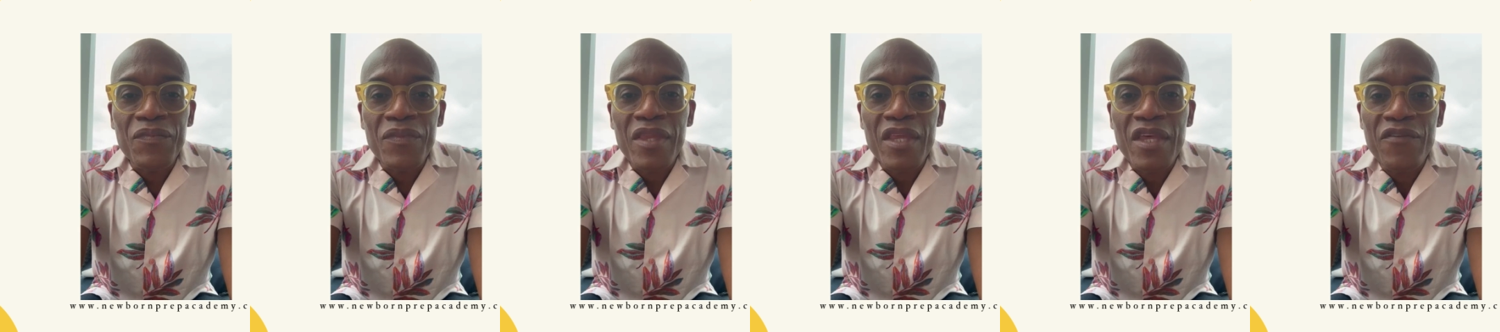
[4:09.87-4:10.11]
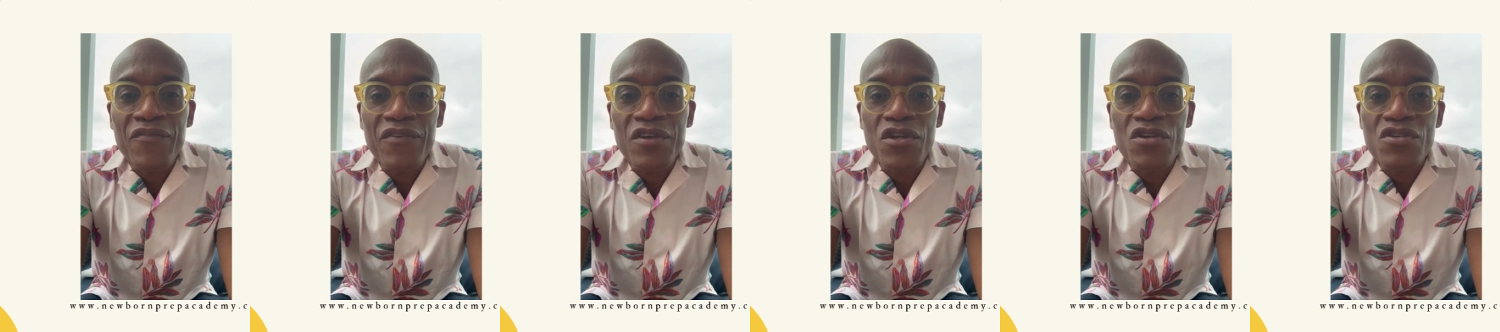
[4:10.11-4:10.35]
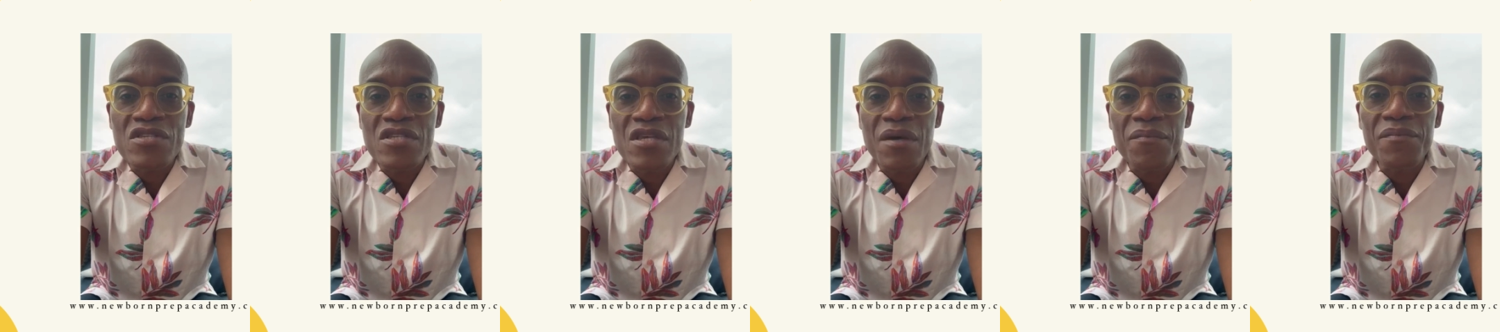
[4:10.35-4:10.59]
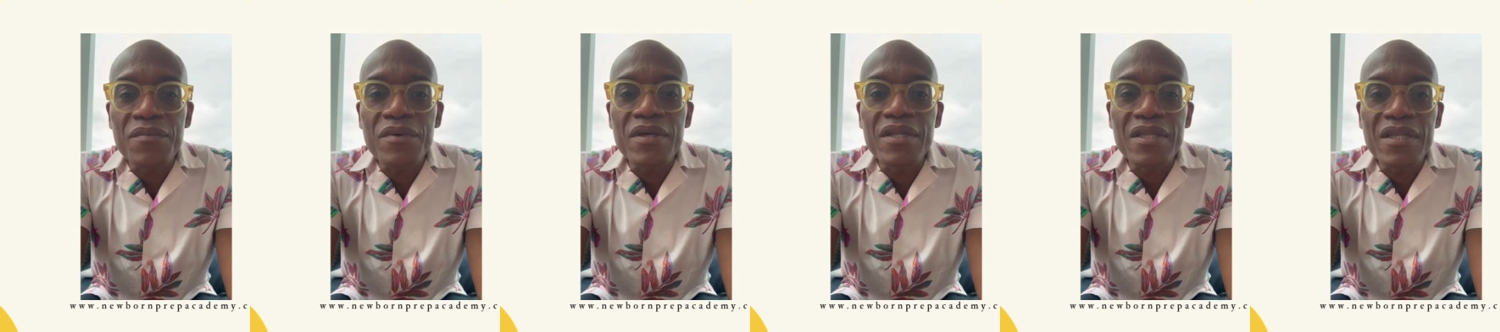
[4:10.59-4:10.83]
giving you
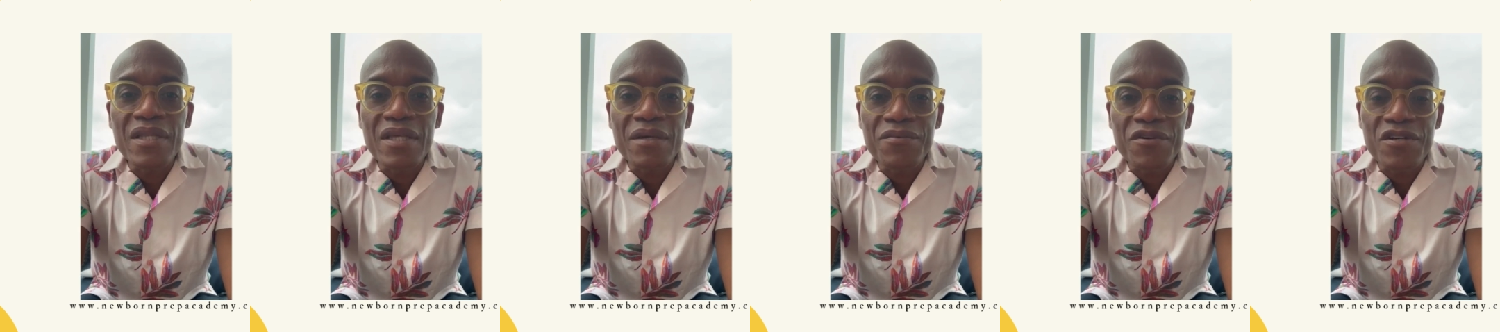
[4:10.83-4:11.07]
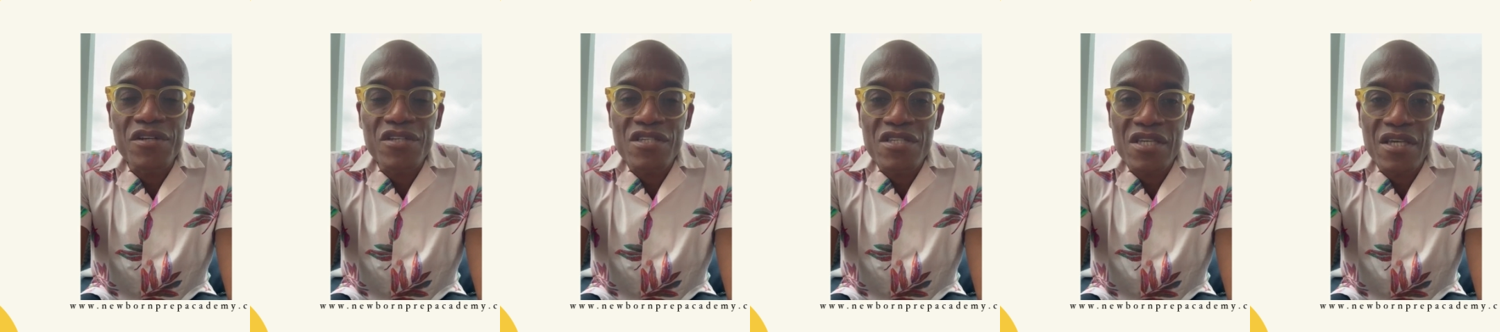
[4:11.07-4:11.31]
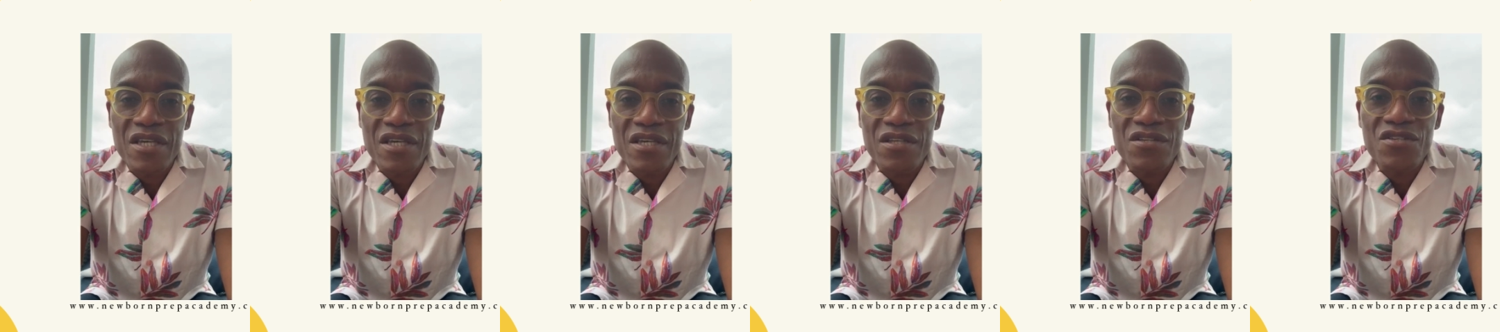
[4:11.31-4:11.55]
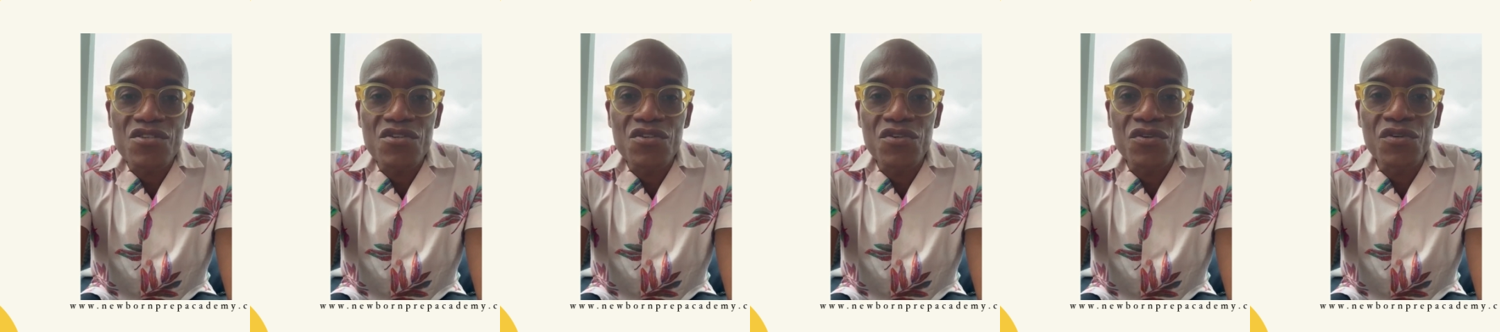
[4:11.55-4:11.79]
some liberty
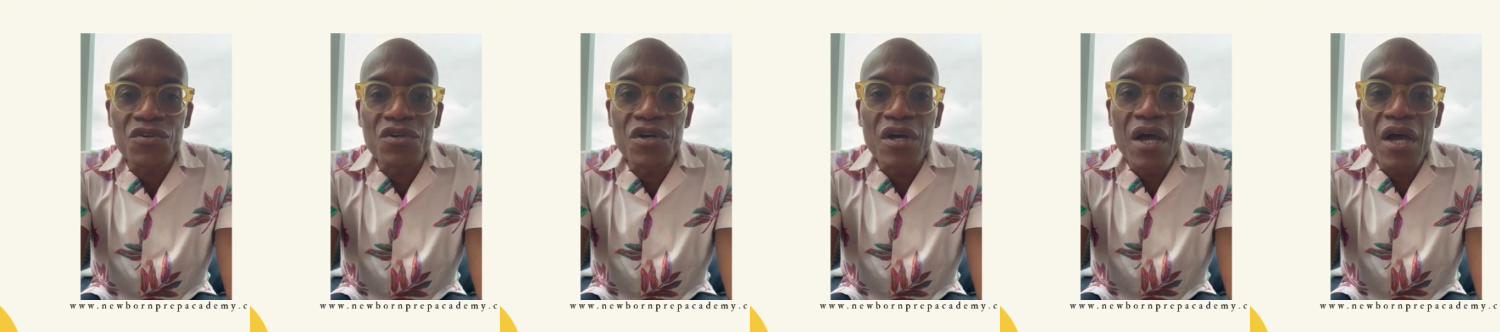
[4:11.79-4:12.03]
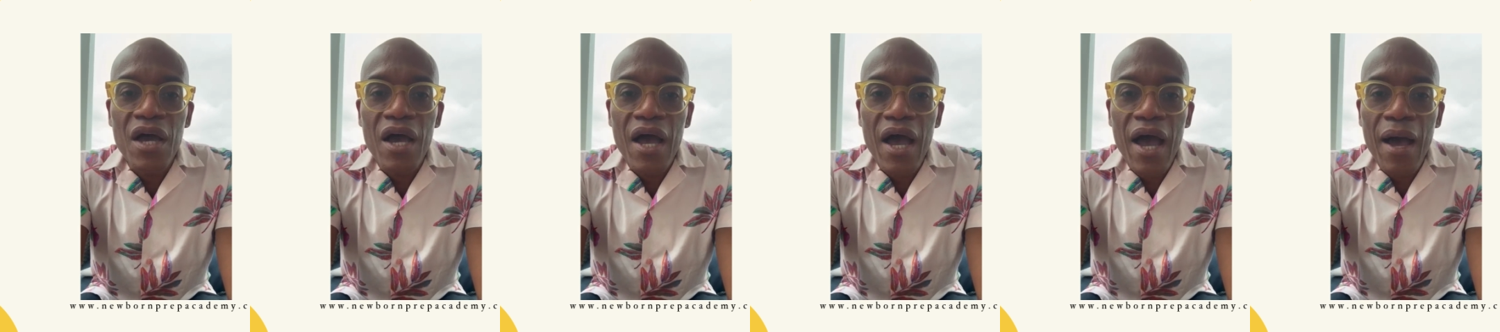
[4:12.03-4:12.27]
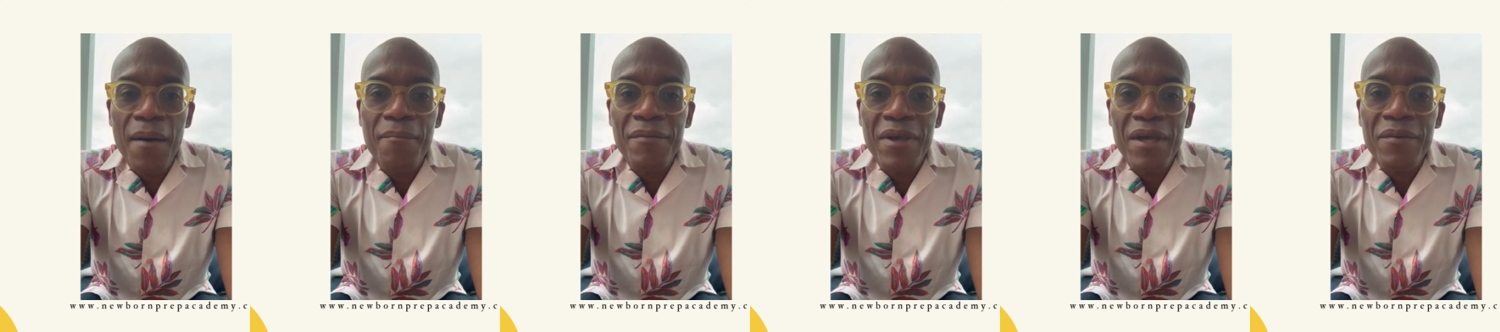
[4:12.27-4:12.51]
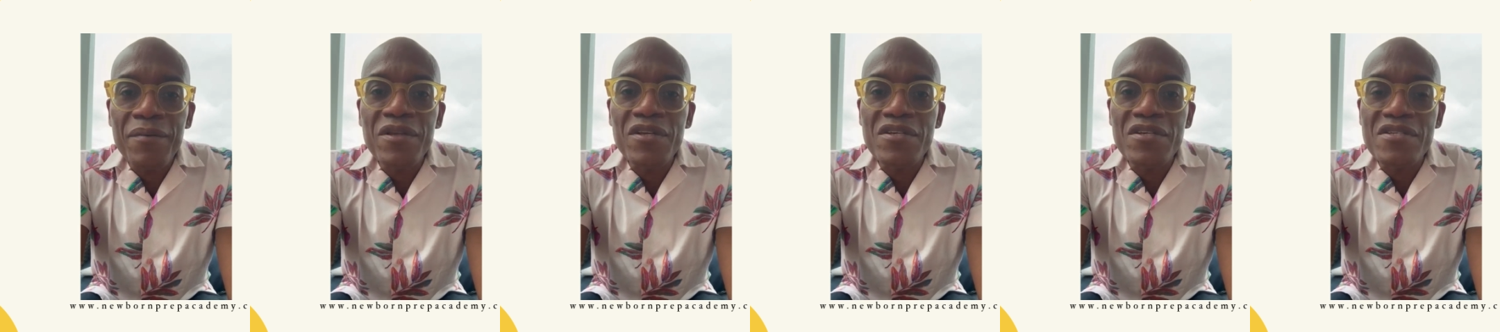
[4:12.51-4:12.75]
to
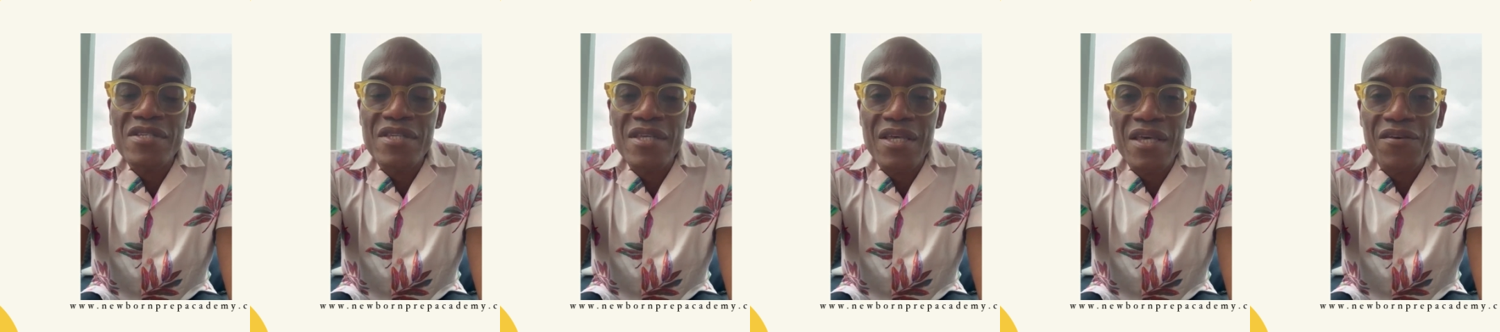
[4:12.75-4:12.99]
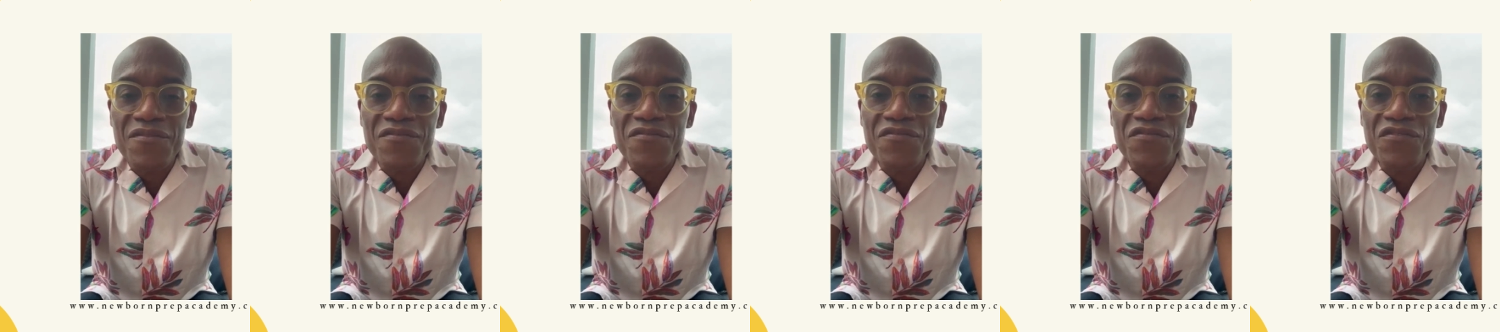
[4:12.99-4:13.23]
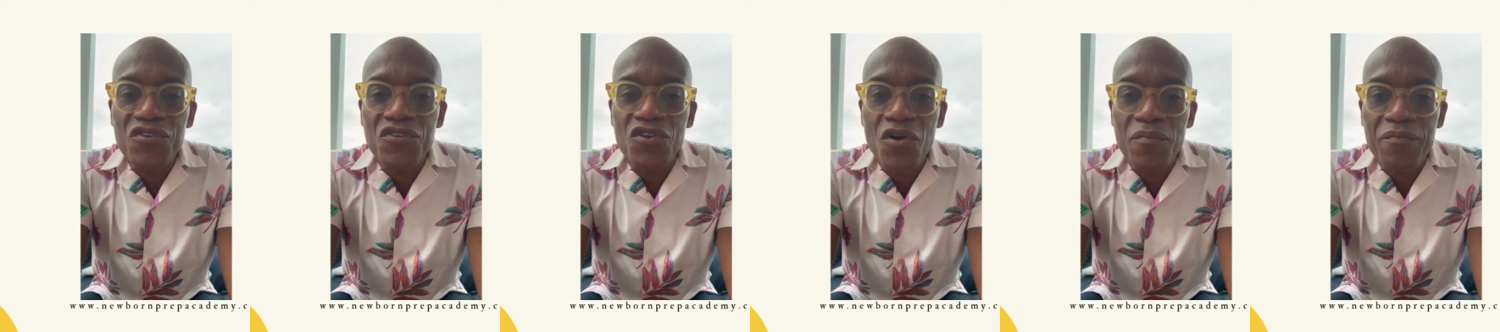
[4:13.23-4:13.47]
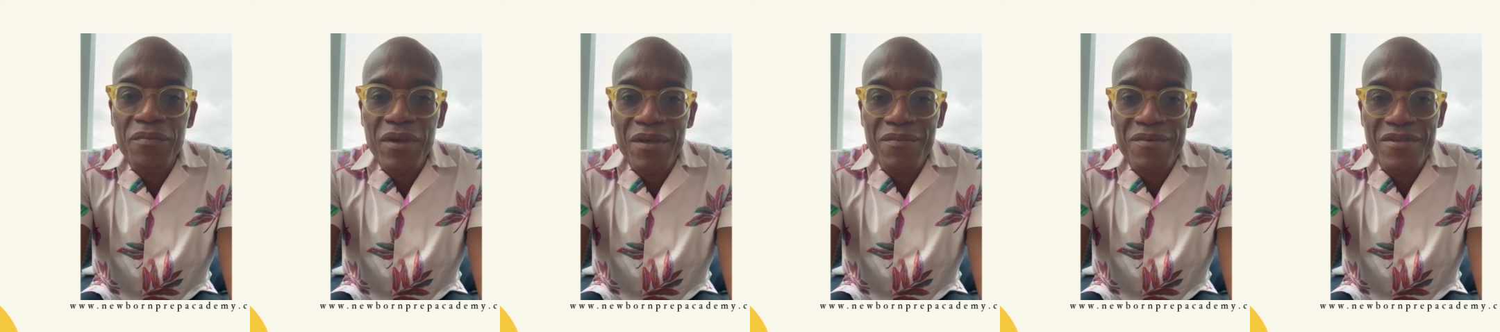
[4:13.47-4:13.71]
maybe just give
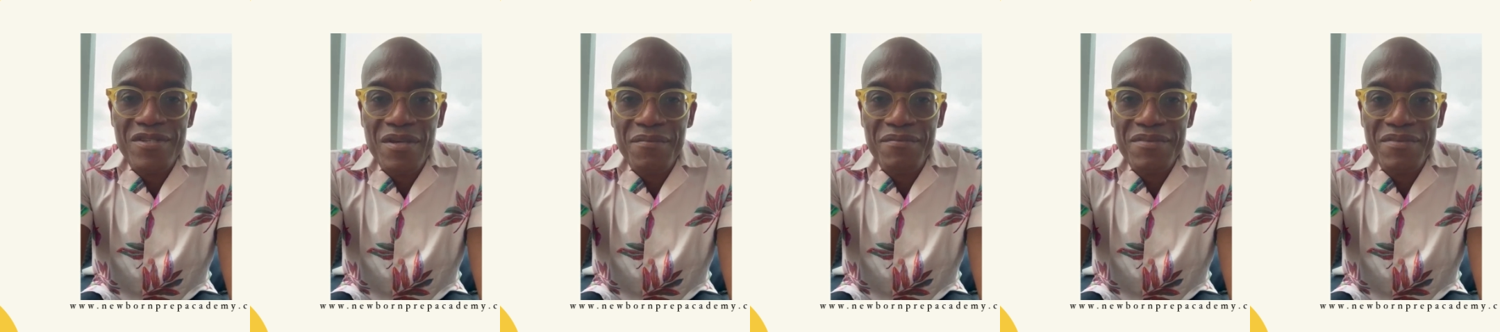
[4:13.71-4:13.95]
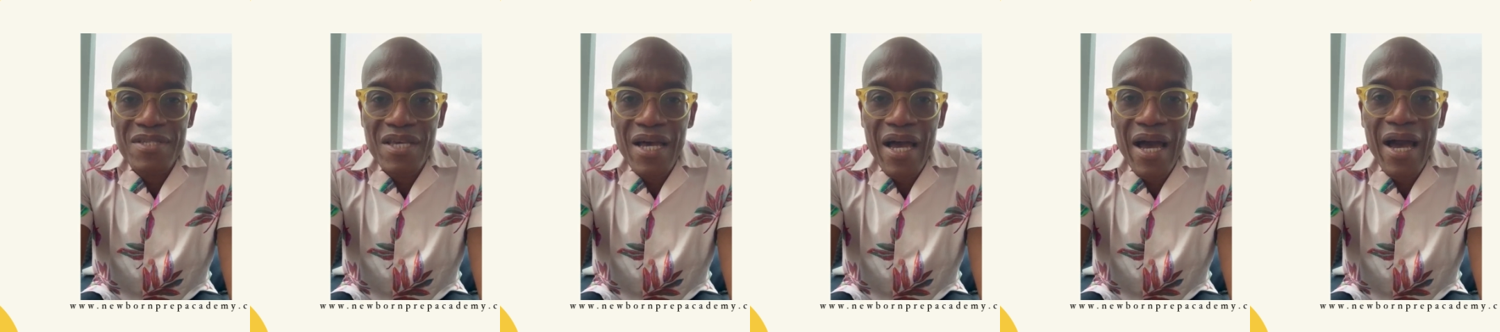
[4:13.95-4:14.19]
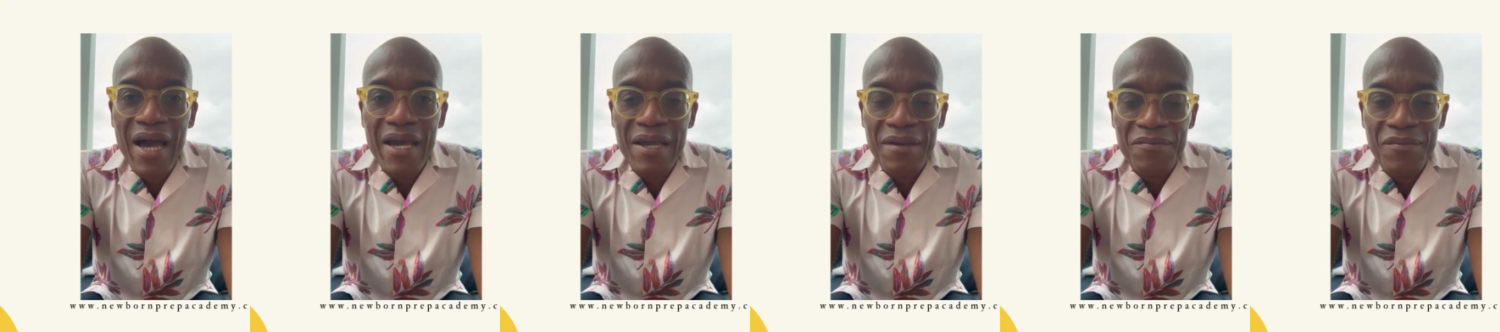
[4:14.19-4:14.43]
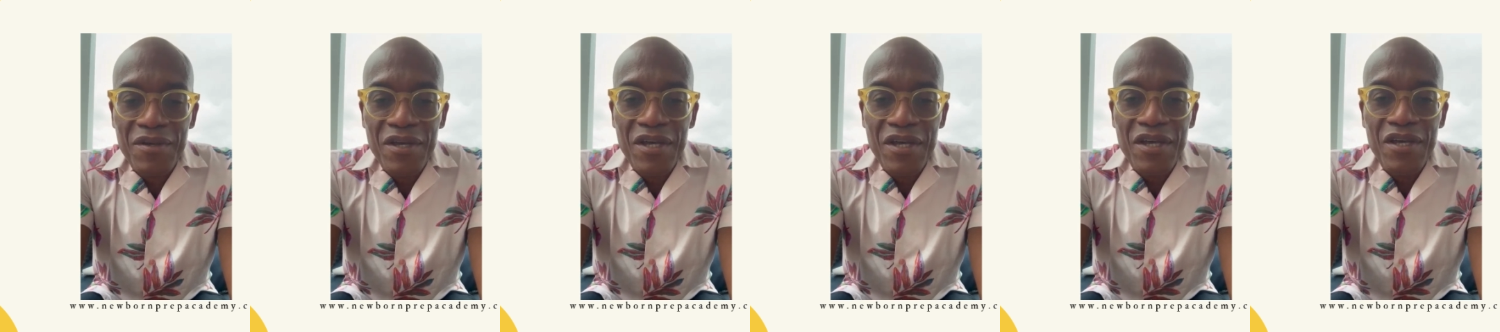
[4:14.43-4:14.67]
your baby some
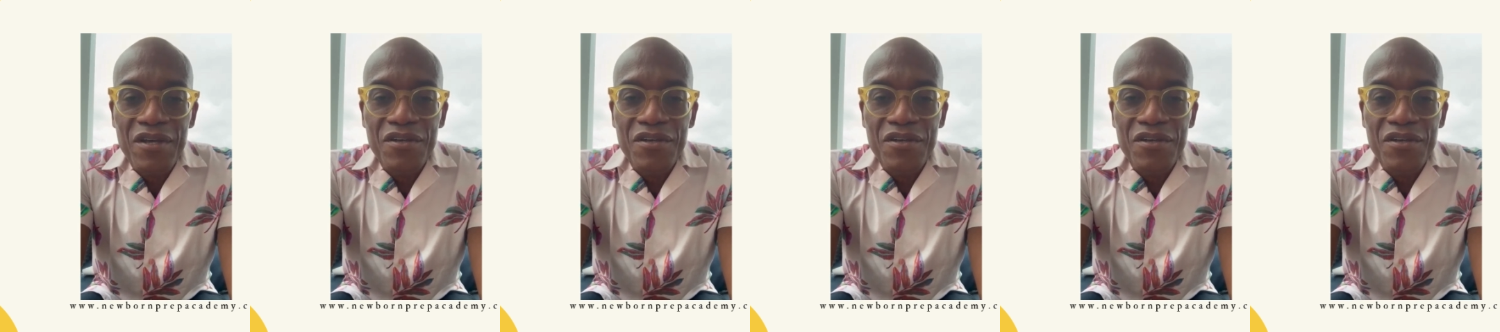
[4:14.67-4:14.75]
time